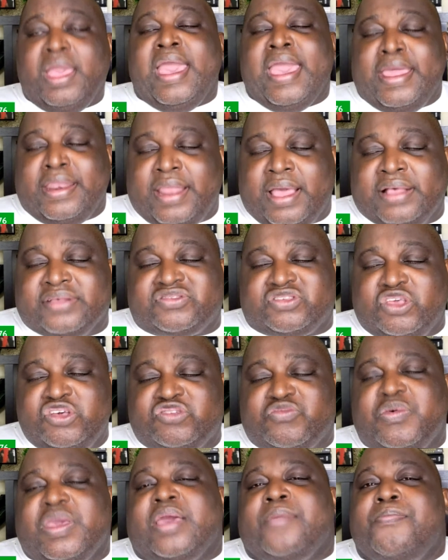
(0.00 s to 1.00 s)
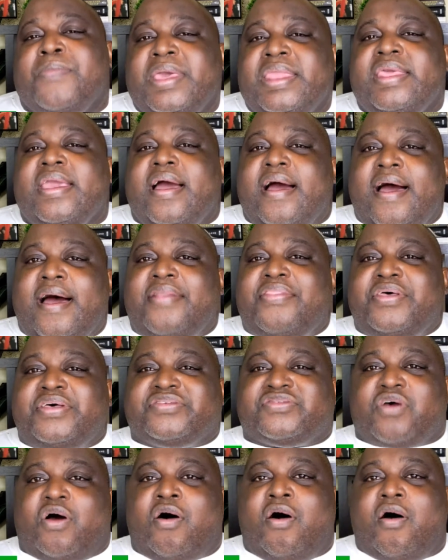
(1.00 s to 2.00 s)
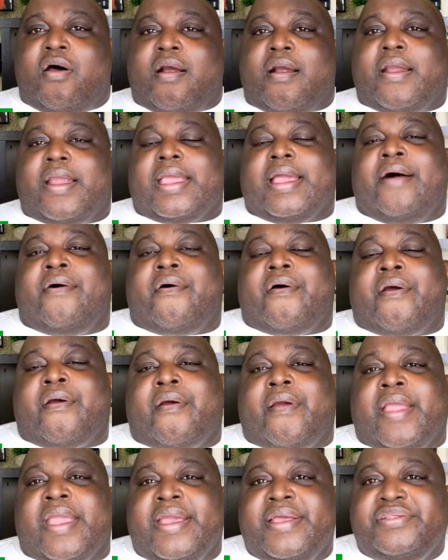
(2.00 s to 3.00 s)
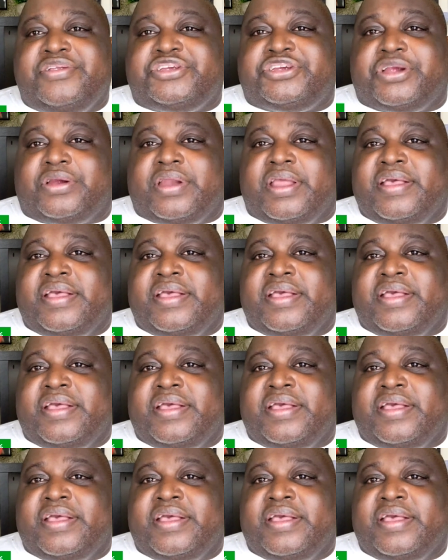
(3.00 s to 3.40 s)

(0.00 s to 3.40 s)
and excuse me, and many others are injured.